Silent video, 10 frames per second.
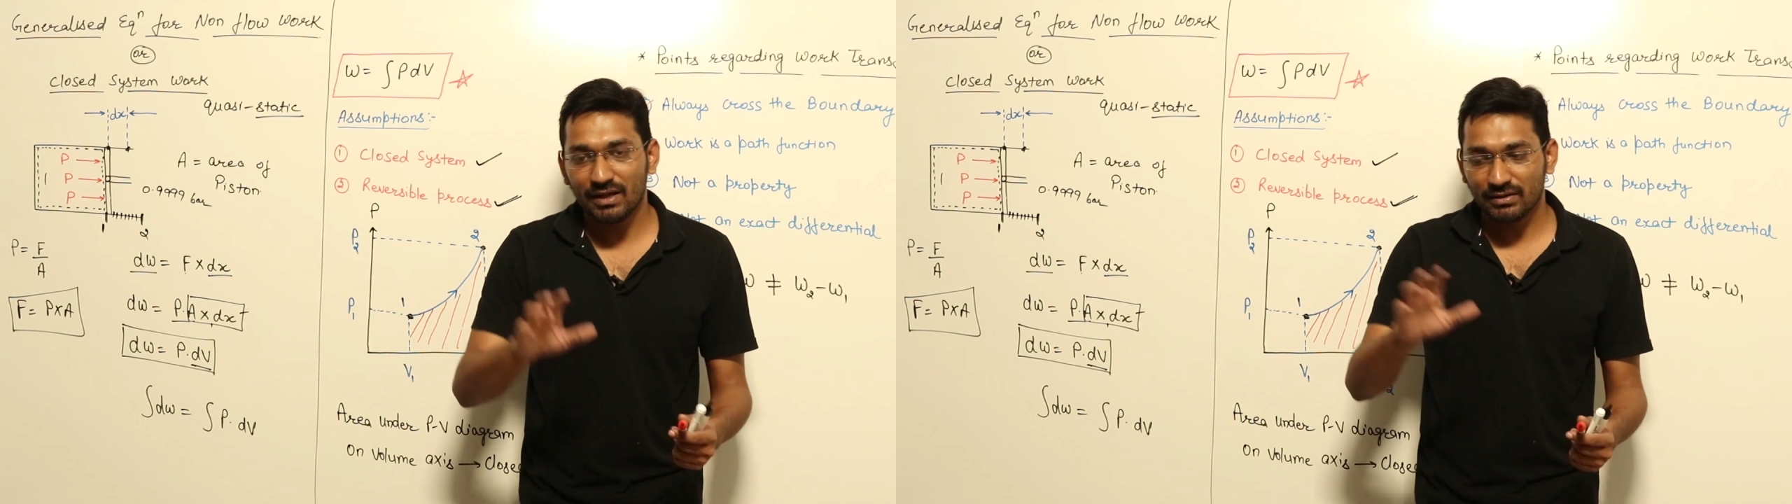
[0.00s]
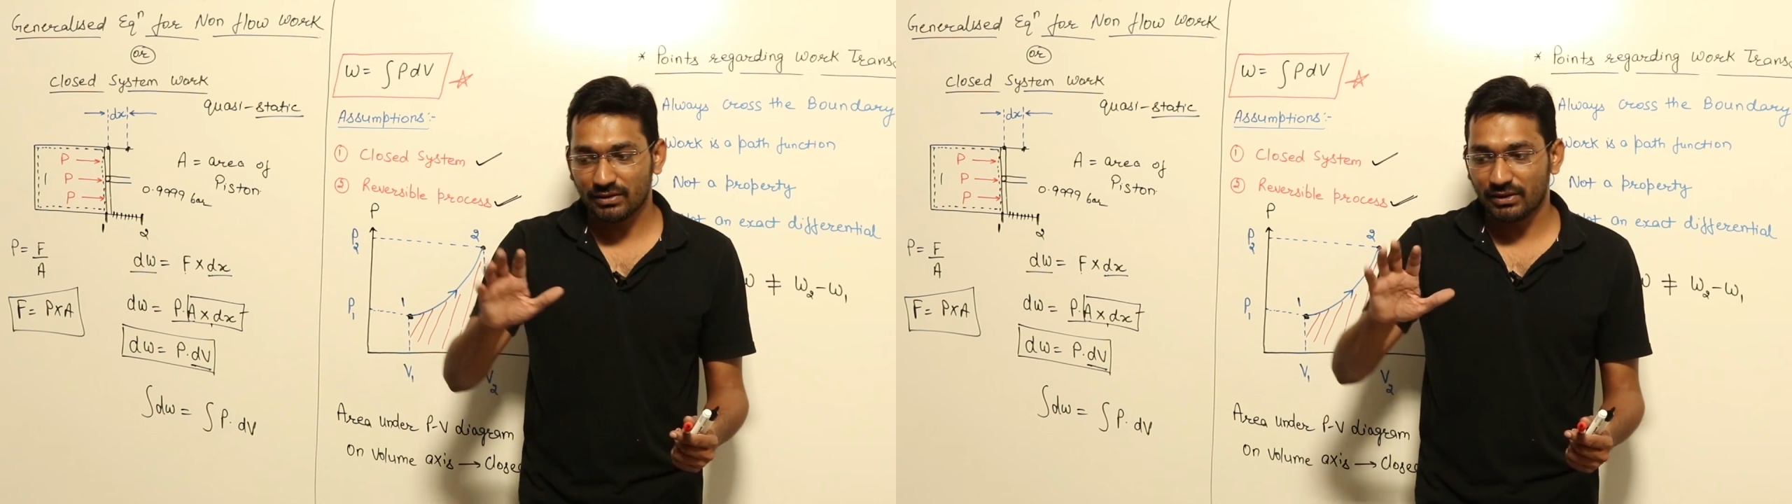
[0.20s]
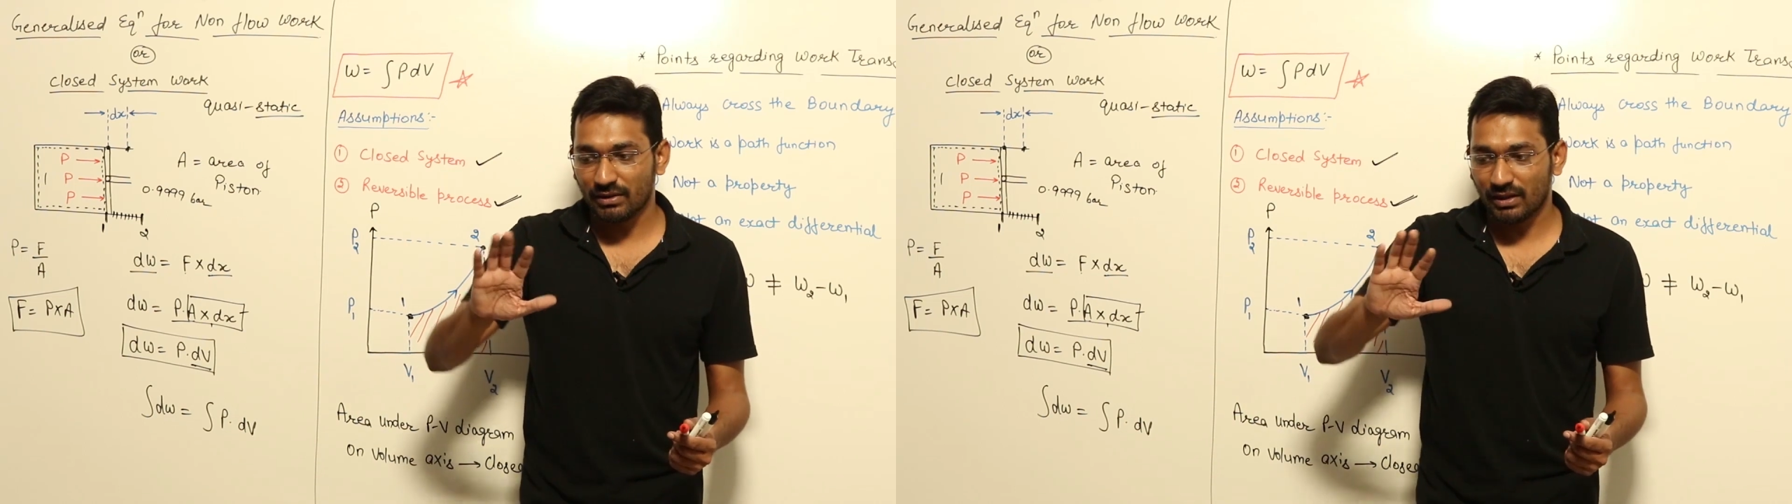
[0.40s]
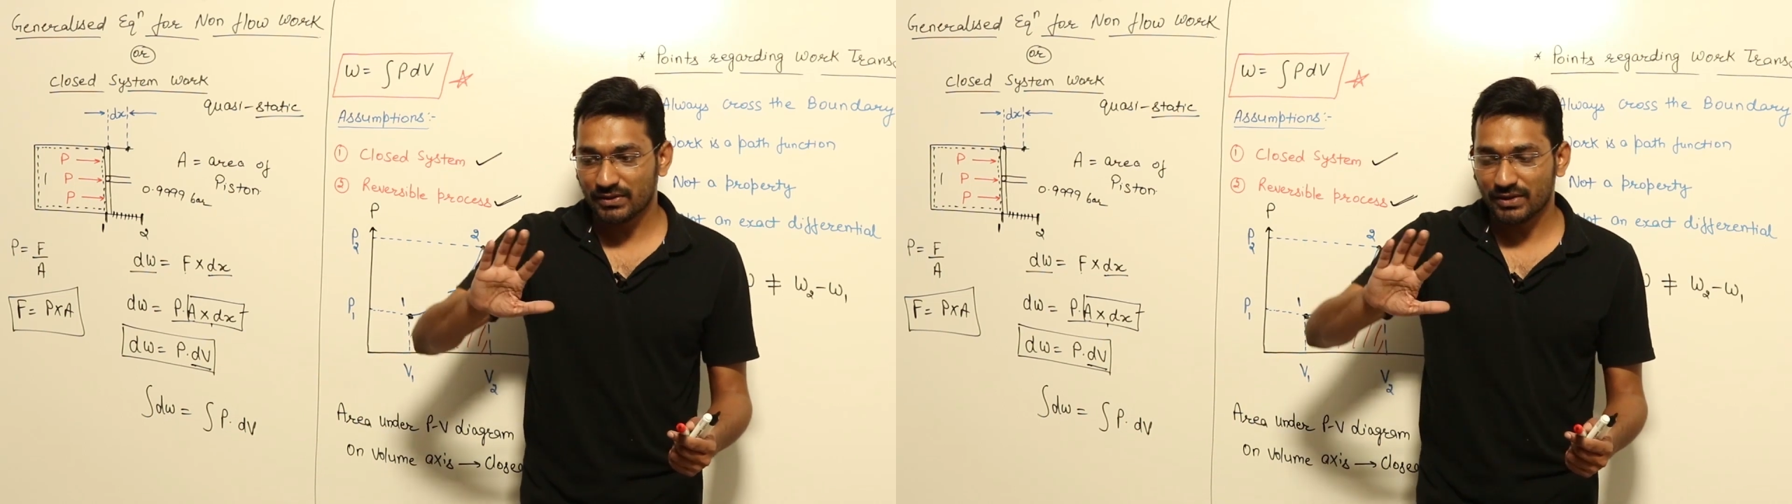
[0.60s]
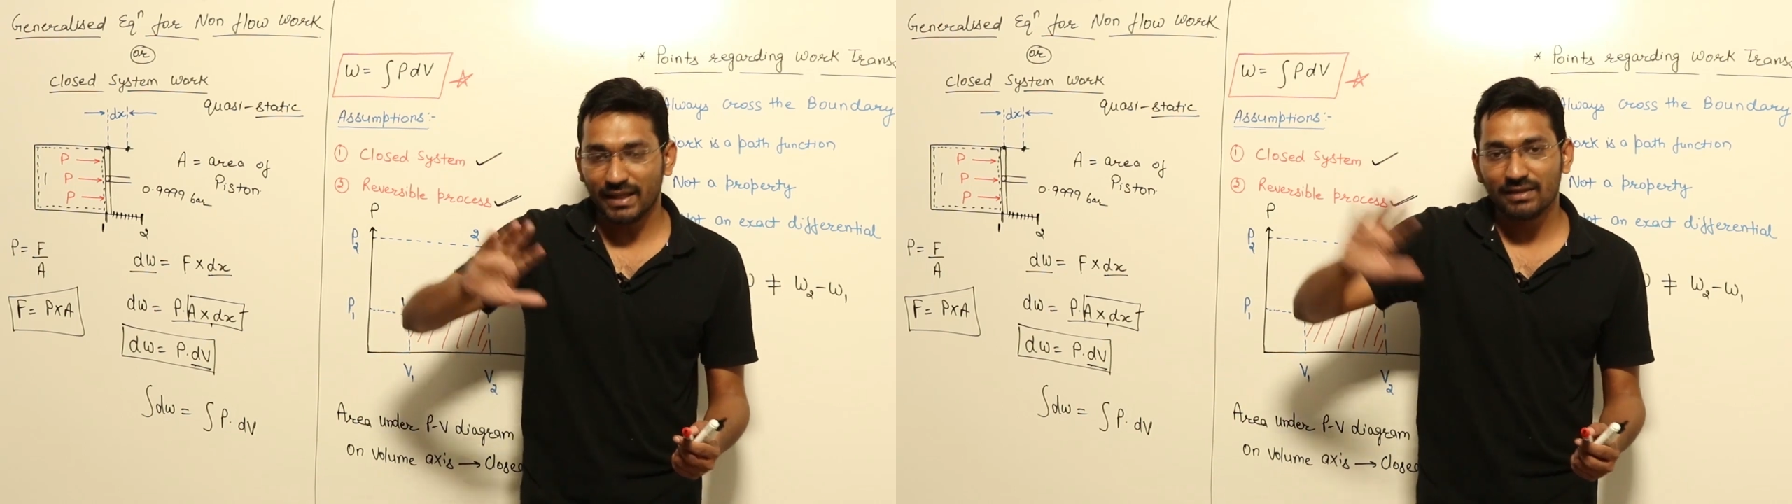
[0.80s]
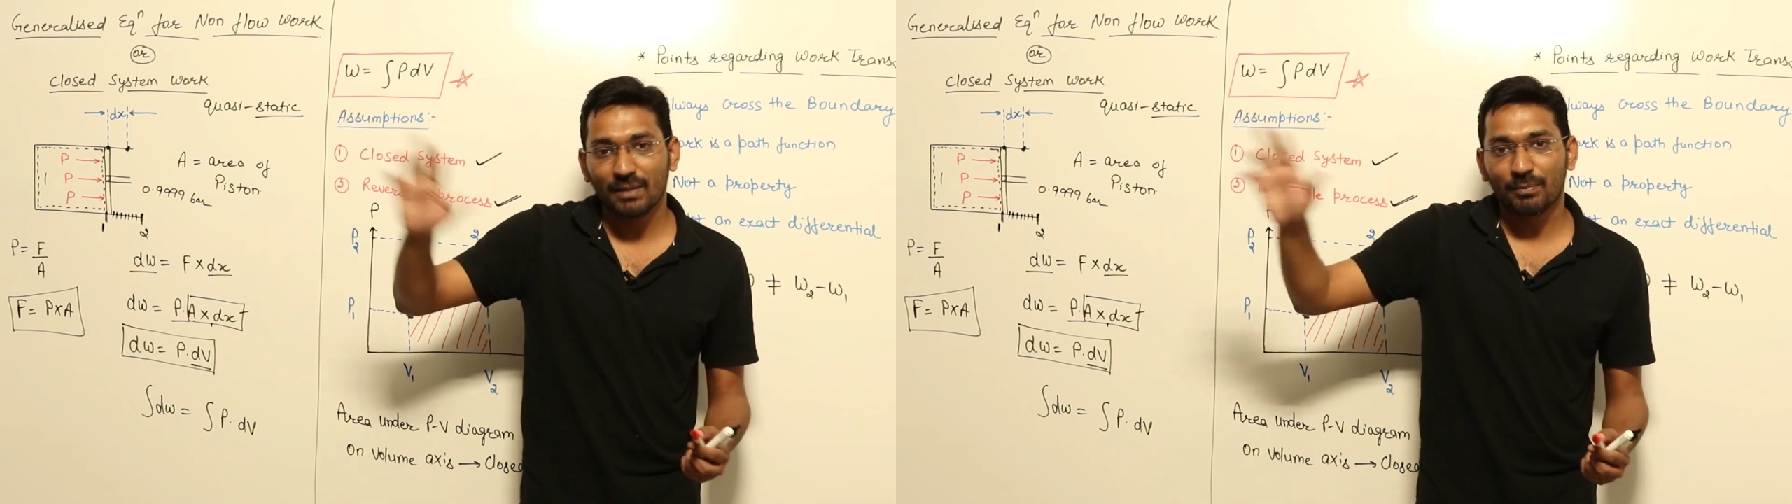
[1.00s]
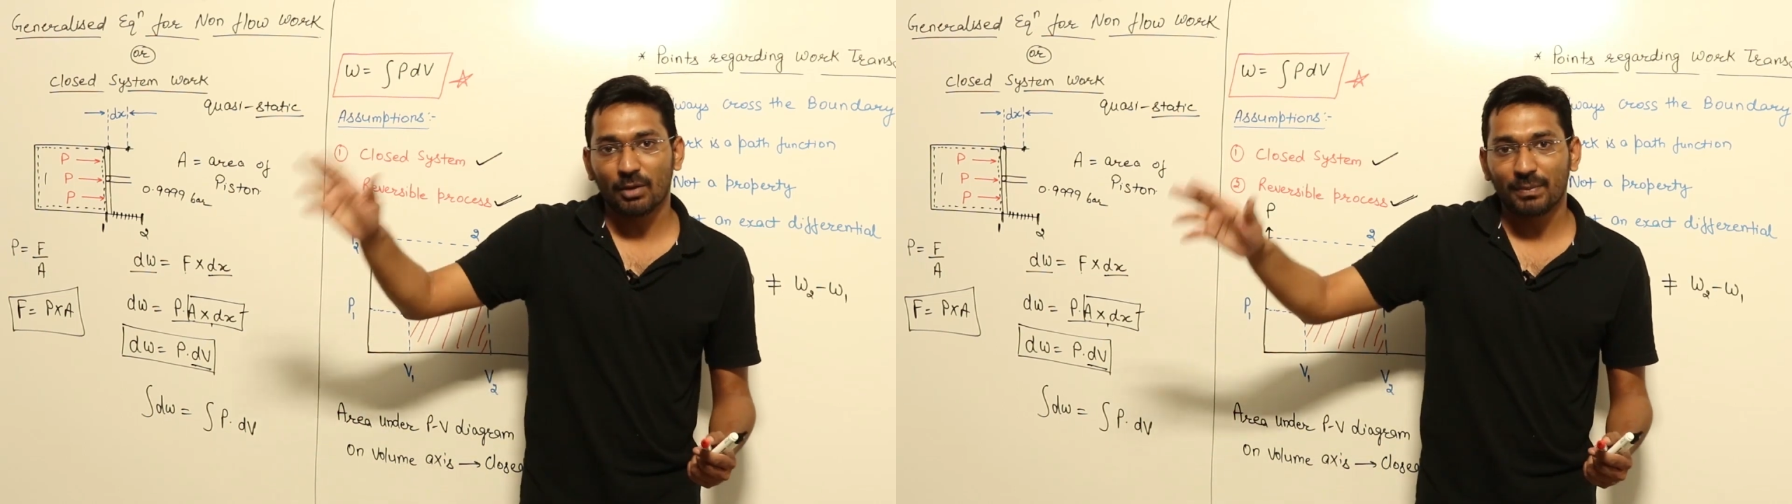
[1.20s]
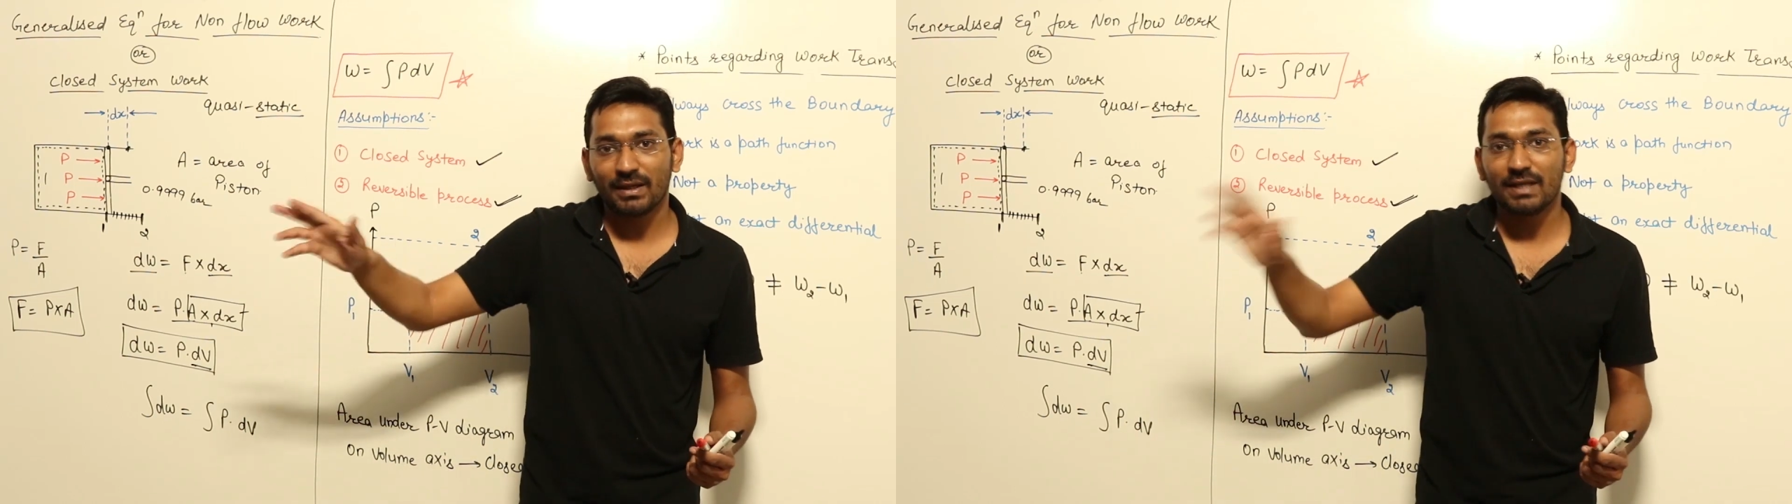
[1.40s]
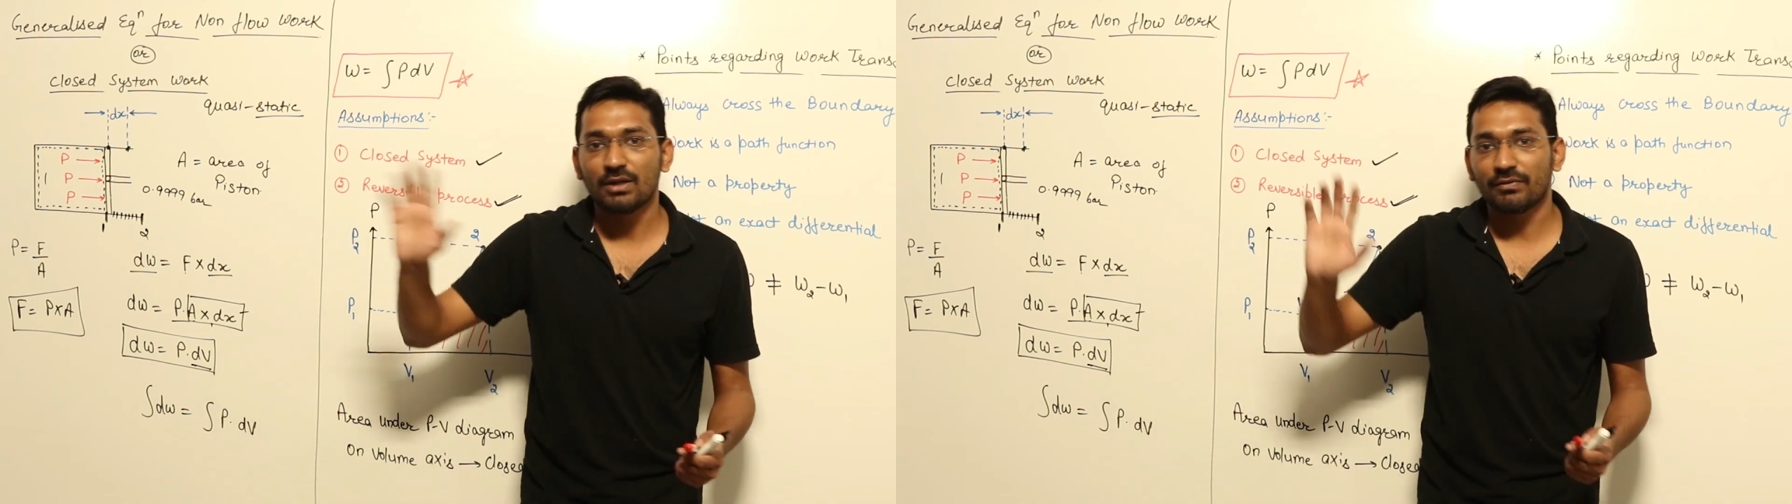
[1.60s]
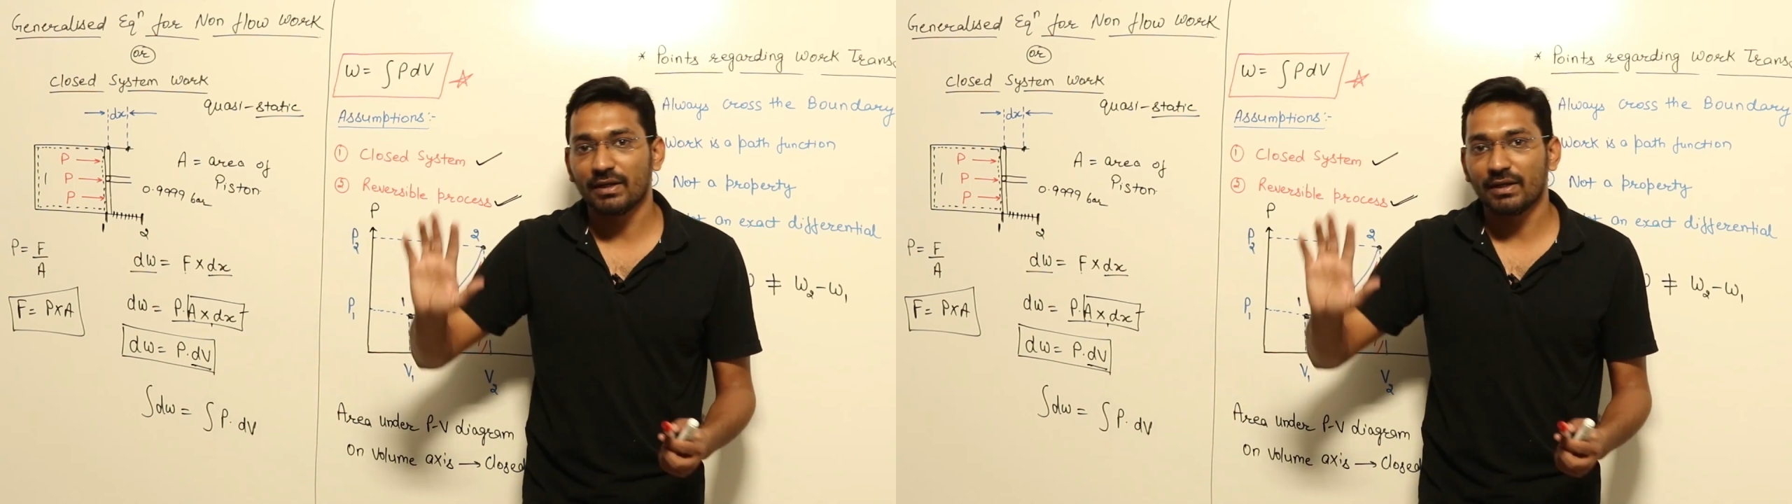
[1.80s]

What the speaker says: are studying the properties of